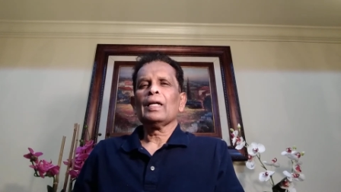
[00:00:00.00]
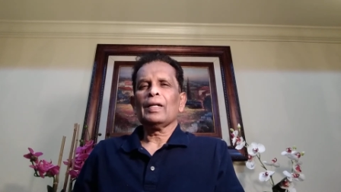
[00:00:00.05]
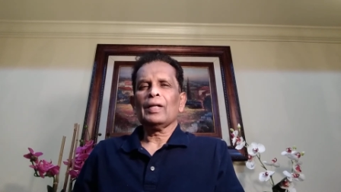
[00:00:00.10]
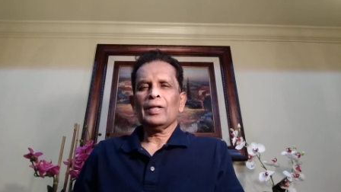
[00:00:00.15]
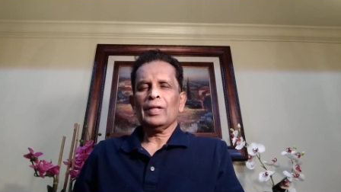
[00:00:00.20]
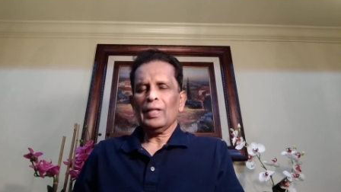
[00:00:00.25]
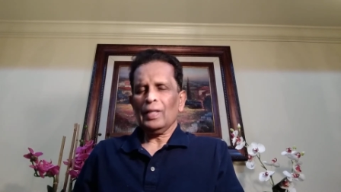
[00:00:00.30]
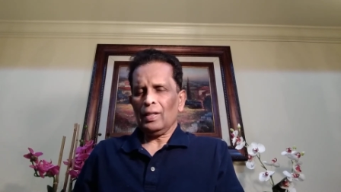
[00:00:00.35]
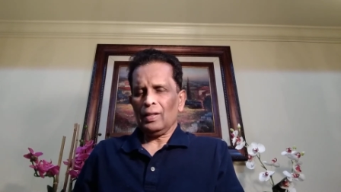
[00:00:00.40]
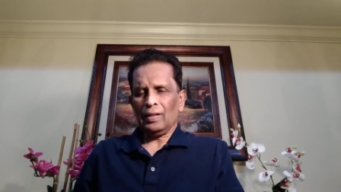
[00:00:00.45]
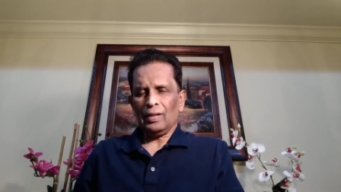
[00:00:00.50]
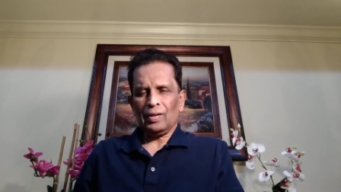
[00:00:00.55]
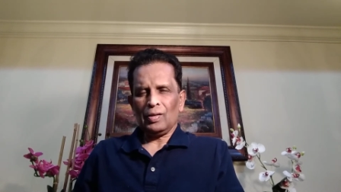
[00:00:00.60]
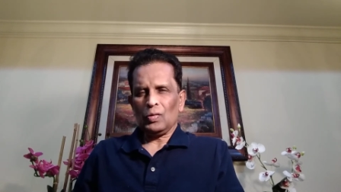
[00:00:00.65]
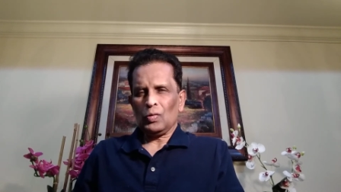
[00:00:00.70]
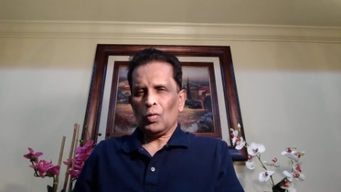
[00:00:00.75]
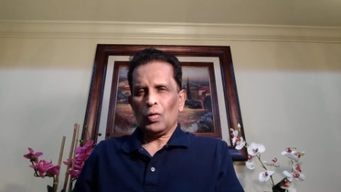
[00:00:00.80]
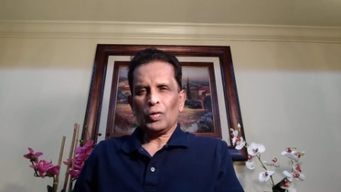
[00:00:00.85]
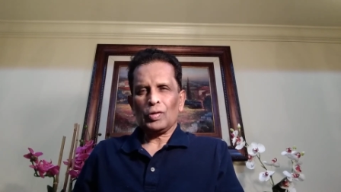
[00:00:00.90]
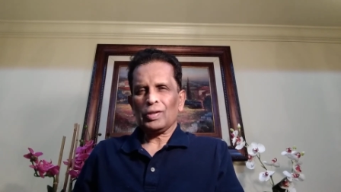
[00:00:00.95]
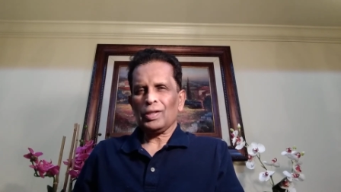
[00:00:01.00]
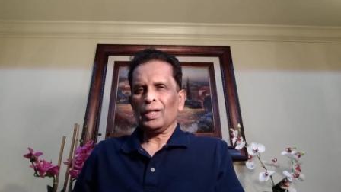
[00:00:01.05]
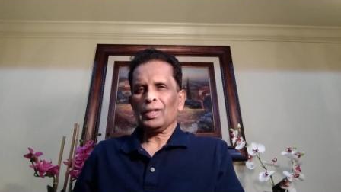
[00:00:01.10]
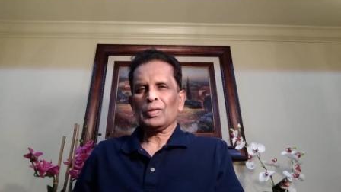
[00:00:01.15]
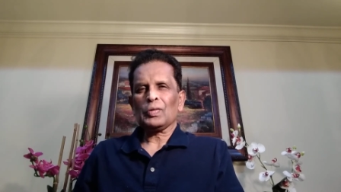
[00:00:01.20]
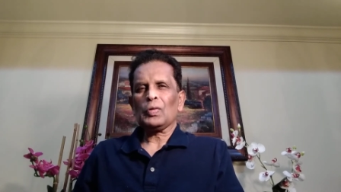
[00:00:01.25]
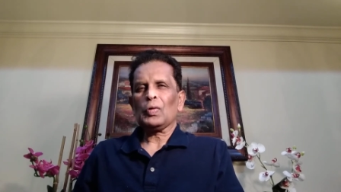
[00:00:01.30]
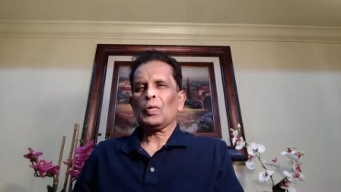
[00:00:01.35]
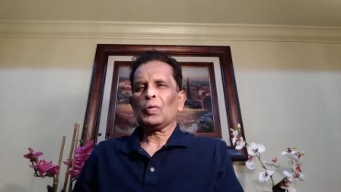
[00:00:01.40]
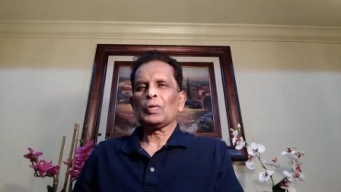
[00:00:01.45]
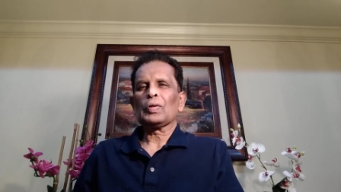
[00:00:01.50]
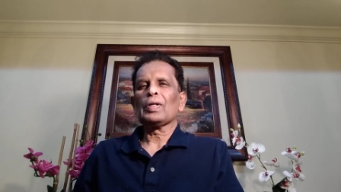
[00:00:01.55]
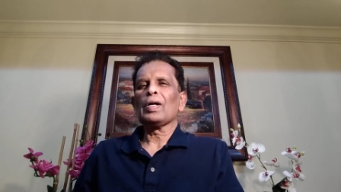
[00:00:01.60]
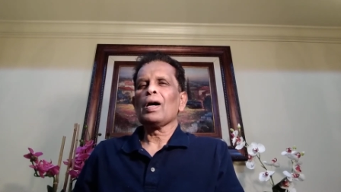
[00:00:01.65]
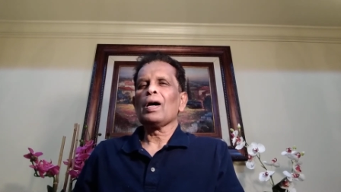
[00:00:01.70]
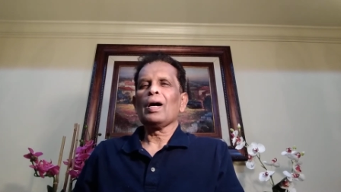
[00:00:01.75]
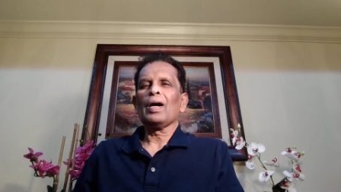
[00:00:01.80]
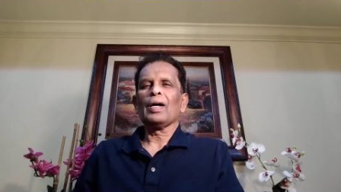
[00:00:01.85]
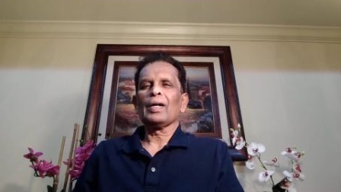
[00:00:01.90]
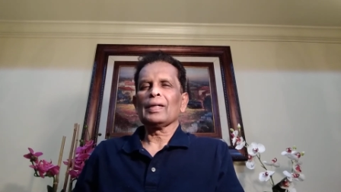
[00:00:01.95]
real quote unquote
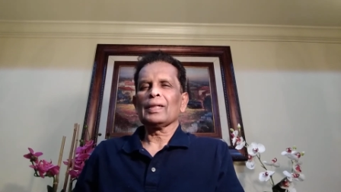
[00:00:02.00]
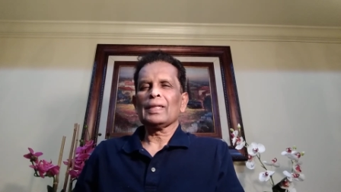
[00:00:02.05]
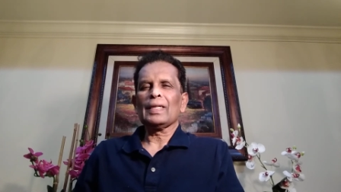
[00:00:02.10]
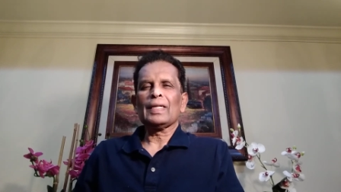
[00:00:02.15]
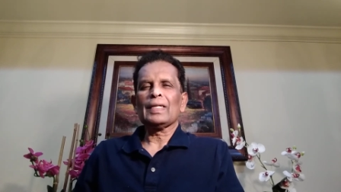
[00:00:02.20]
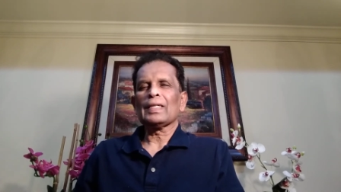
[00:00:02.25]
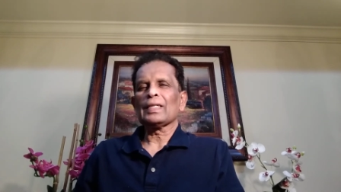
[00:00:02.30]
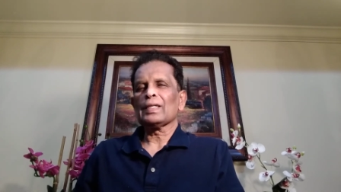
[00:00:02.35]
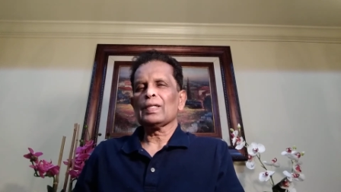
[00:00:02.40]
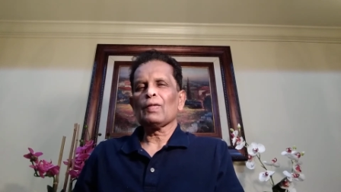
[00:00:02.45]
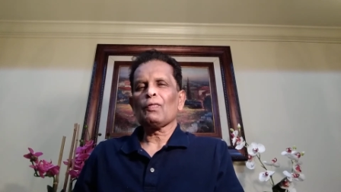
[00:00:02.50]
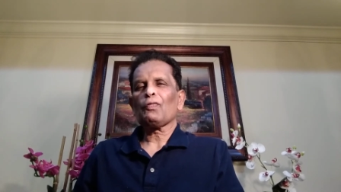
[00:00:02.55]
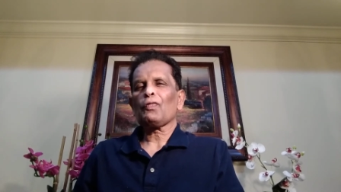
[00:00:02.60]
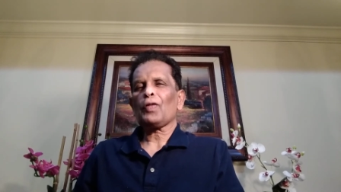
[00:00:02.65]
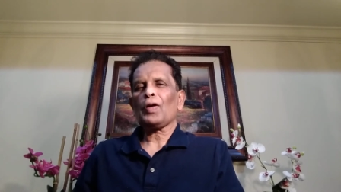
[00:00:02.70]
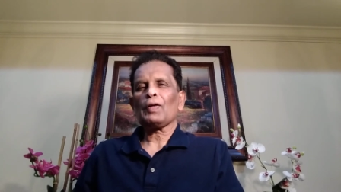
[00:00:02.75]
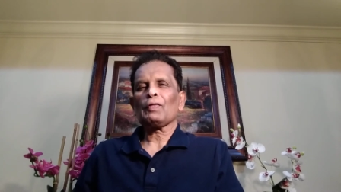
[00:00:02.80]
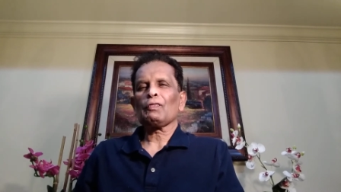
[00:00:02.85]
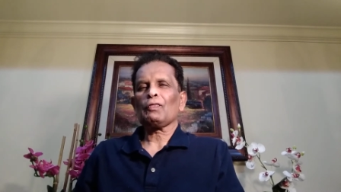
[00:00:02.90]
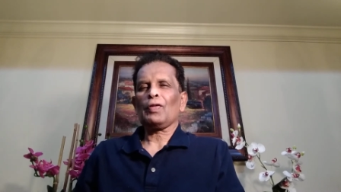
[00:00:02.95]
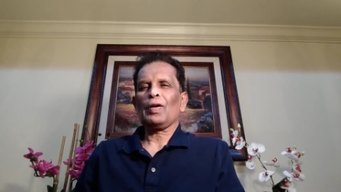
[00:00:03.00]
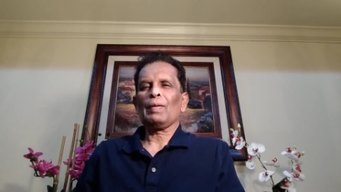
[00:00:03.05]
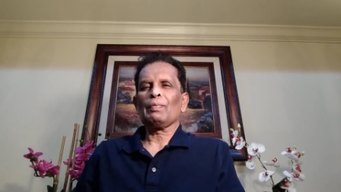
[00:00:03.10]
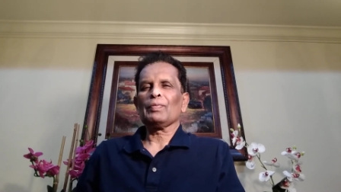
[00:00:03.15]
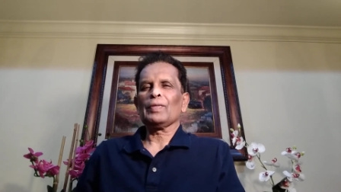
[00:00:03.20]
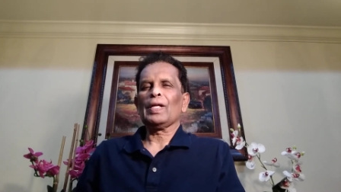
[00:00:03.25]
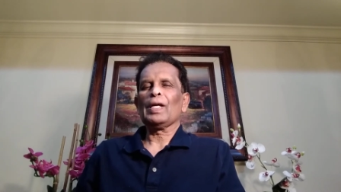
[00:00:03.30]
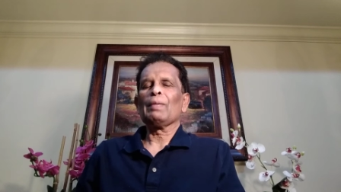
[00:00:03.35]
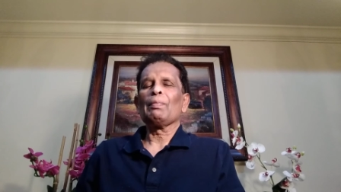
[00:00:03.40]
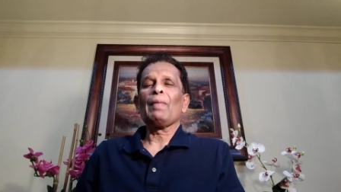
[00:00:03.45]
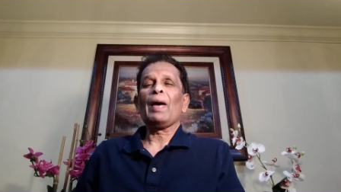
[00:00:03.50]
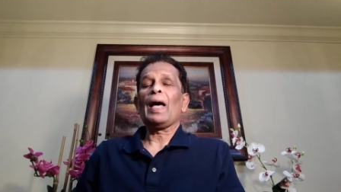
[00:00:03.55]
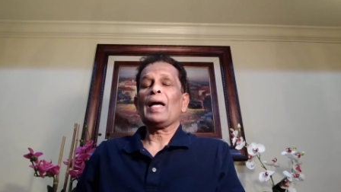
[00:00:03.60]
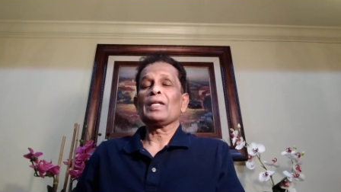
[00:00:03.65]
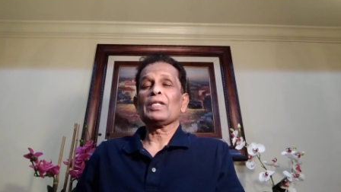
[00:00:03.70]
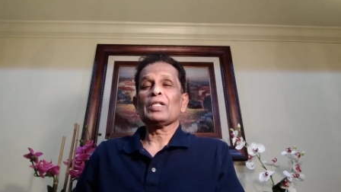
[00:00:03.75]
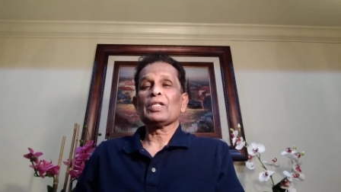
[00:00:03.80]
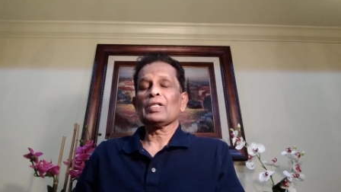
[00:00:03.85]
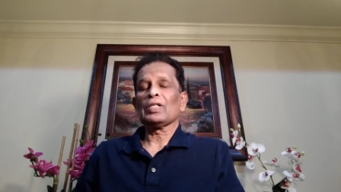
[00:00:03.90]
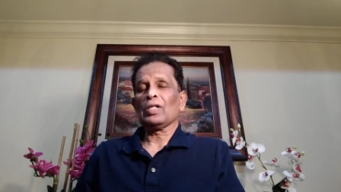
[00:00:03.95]
God is different from the
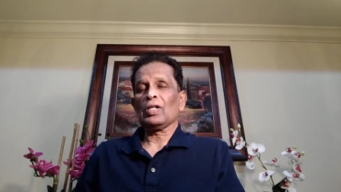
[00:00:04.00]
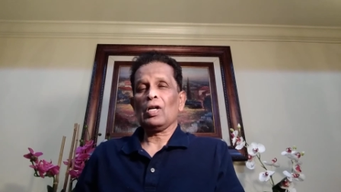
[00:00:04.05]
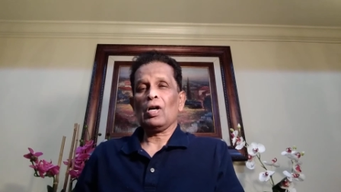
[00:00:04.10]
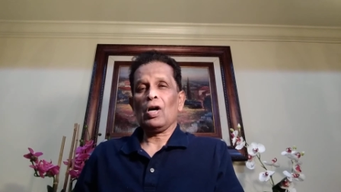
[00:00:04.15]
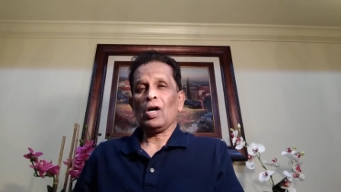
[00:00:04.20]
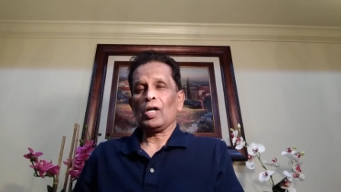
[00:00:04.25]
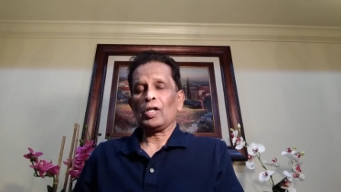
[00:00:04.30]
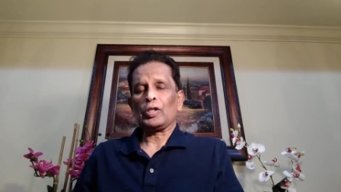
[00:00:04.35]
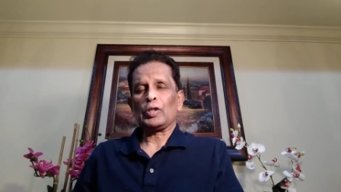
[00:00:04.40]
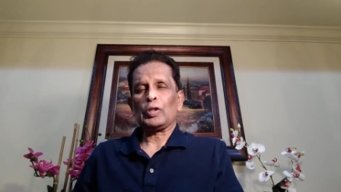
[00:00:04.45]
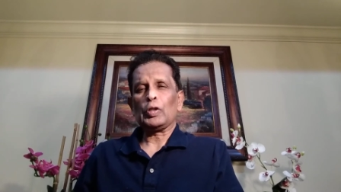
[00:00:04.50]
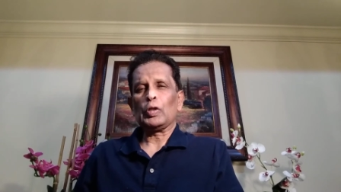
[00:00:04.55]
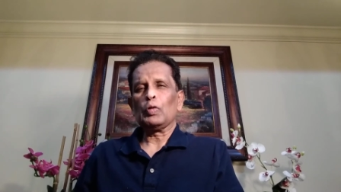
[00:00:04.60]
imagined gods.